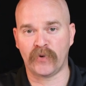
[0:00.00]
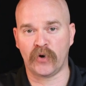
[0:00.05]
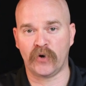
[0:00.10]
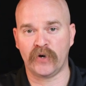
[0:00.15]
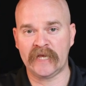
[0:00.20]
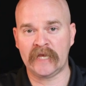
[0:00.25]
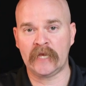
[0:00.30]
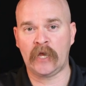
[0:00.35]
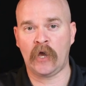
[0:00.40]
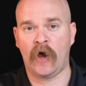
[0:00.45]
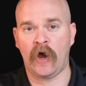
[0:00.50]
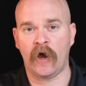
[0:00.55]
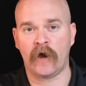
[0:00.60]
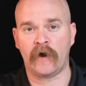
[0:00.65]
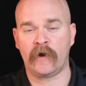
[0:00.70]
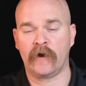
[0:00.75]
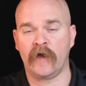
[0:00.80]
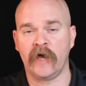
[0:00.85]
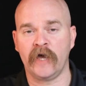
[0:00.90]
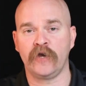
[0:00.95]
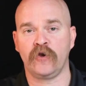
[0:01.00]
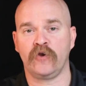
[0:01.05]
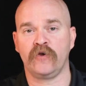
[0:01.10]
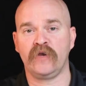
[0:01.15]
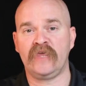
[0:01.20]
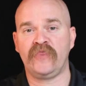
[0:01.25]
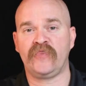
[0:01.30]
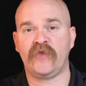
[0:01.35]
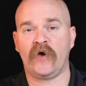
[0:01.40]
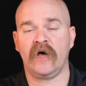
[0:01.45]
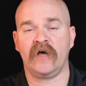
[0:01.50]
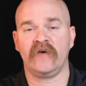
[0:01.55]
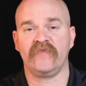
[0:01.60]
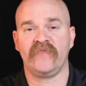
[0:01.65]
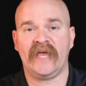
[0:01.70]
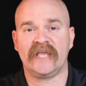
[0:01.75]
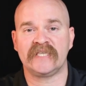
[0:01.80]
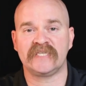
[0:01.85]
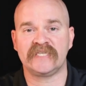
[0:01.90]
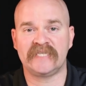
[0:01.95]
burning car underneath all
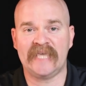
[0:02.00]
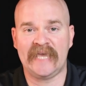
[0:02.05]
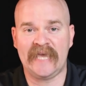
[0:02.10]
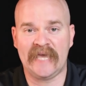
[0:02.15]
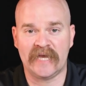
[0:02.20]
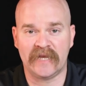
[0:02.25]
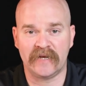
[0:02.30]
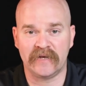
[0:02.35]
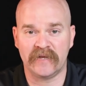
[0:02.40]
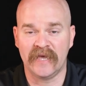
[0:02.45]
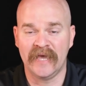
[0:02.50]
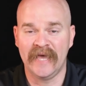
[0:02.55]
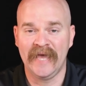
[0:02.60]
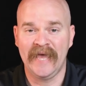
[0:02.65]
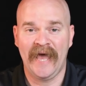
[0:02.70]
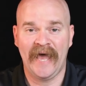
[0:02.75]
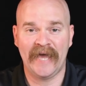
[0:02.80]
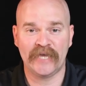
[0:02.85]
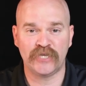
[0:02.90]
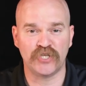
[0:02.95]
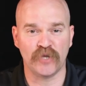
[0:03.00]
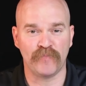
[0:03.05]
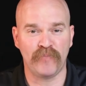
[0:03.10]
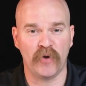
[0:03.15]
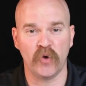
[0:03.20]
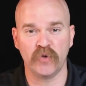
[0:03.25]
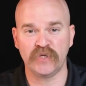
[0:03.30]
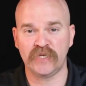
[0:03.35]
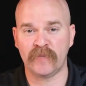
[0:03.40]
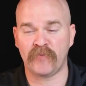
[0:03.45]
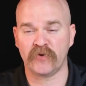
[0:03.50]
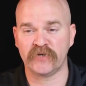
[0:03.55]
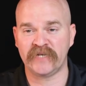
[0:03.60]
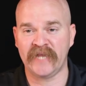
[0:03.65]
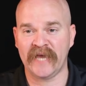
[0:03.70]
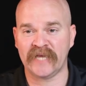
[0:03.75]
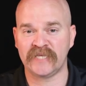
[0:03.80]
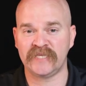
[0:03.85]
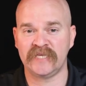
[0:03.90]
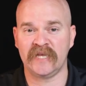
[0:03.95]
that sand. I suppose it
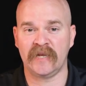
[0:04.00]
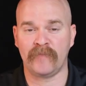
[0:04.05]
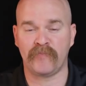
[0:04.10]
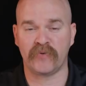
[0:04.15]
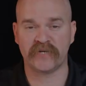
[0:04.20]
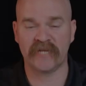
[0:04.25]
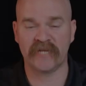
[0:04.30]
protects it, it